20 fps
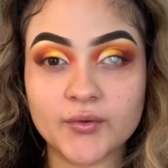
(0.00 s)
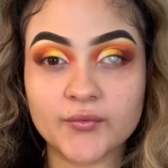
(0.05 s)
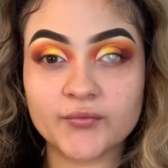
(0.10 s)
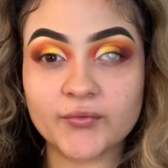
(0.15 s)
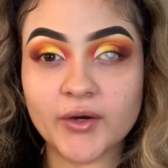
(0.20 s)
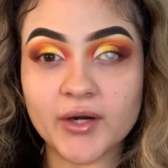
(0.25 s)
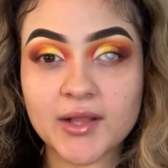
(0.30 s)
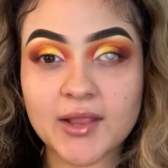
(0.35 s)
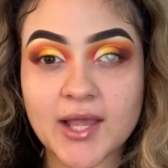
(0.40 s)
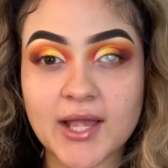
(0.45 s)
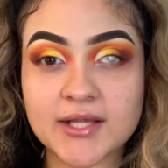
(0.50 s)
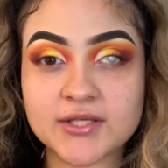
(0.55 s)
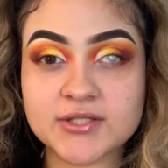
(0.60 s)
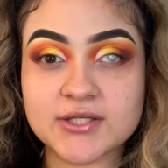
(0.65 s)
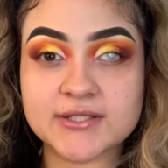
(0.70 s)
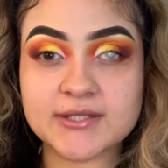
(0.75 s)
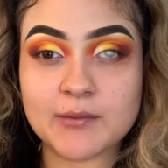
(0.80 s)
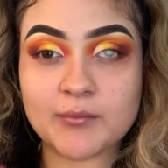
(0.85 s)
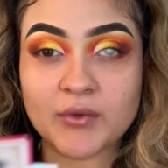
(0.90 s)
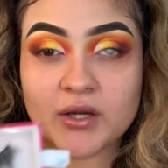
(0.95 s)
For
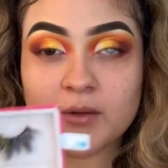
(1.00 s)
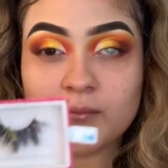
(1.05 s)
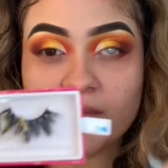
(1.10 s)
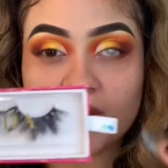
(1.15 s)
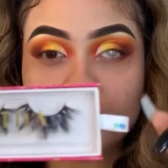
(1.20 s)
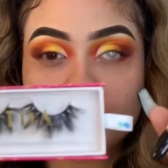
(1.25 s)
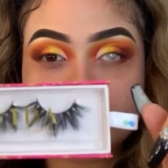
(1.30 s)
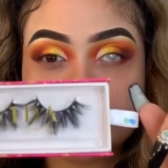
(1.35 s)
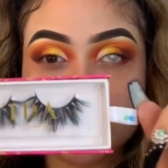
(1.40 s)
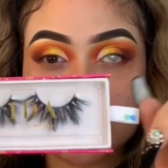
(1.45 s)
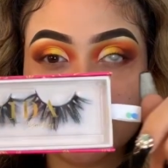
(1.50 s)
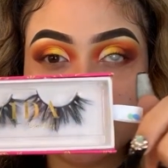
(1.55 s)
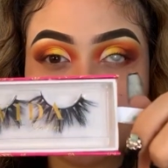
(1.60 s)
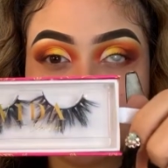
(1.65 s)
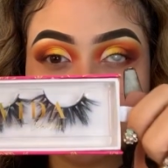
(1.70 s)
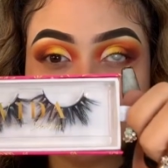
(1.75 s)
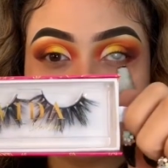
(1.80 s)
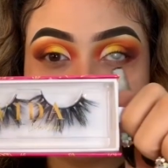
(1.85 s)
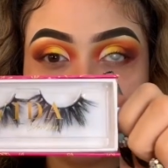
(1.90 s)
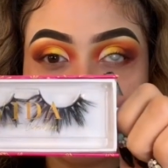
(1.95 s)
lashes, I'm going to be using
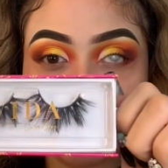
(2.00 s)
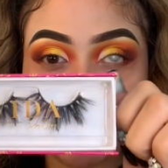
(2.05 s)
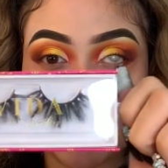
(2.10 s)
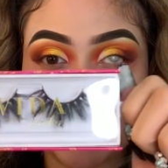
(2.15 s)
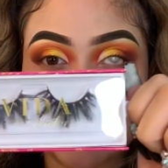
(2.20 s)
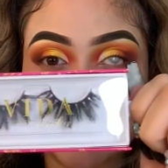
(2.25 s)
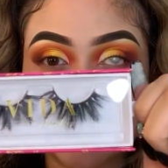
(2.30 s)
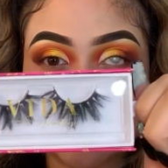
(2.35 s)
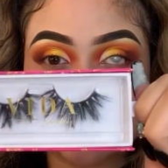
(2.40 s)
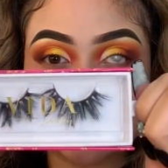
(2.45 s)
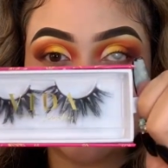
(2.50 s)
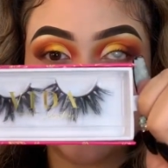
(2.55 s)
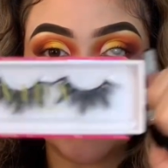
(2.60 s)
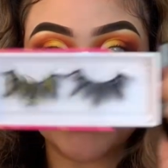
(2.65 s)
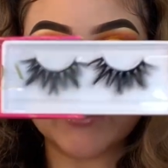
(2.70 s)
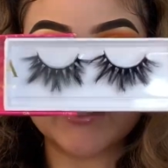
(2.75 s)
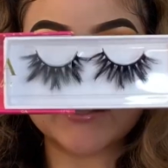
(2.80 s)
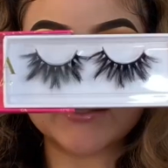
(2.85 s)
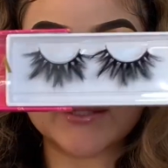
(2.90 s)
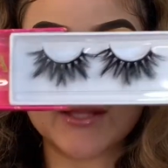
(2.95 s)
these Vida
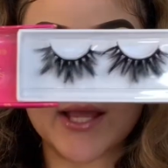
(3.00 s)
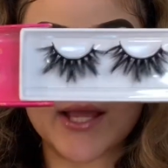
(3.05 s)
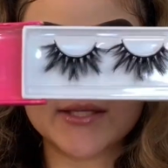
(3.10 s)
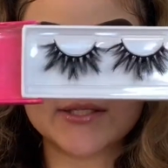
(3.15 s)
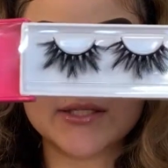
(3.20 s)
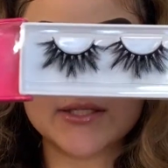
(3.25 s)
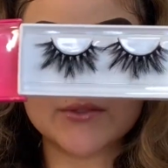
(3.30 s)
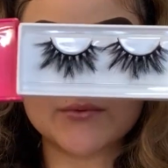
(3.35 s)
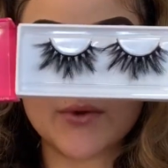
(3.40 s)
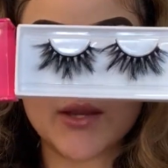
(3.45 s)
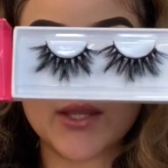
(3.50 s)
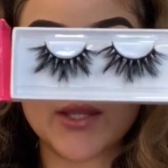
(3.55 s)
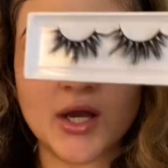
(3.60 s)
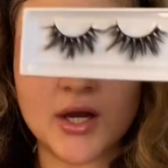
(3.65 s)
Cosmetics lashes right here.